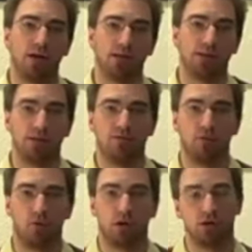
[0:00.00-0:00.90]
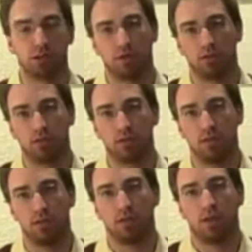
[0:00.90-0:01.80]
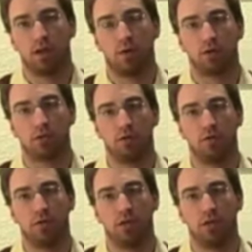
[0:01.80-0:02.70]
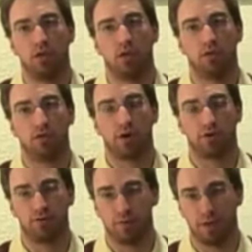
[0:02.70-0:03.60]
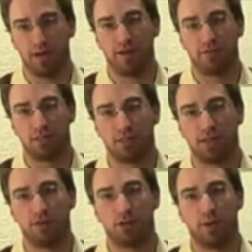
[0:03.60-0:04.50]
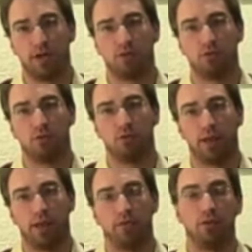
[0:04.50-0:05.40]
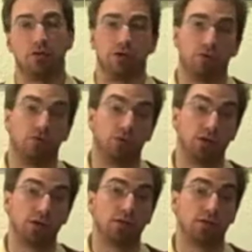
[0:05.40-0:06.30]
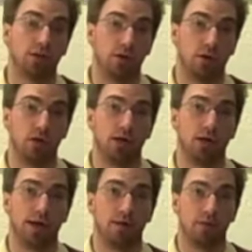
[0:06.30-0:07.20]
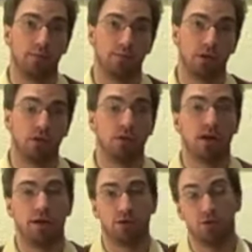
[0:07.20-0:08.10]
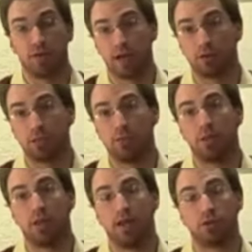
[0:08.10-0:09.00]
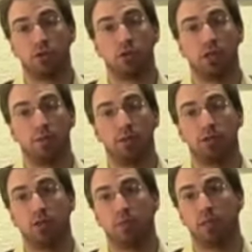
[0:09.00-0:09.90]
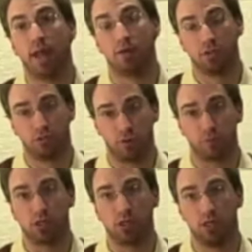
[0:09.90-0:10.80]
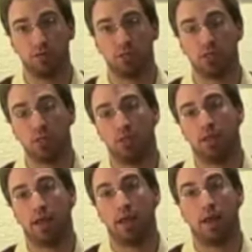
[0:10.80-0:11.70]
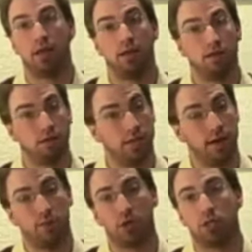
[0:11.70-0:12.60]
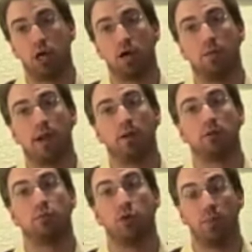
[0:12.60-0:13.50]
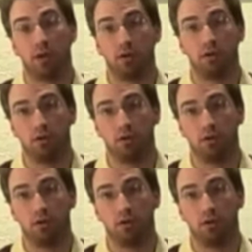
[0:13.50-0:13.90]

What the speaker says: a C4 consultant. I'm also the Director of Debate at Evanston Township High School and the Director of Forensics at the Loyola Academy. In 2000, I won the national championship in the House of Representatives, and today I'm going to talk about prepping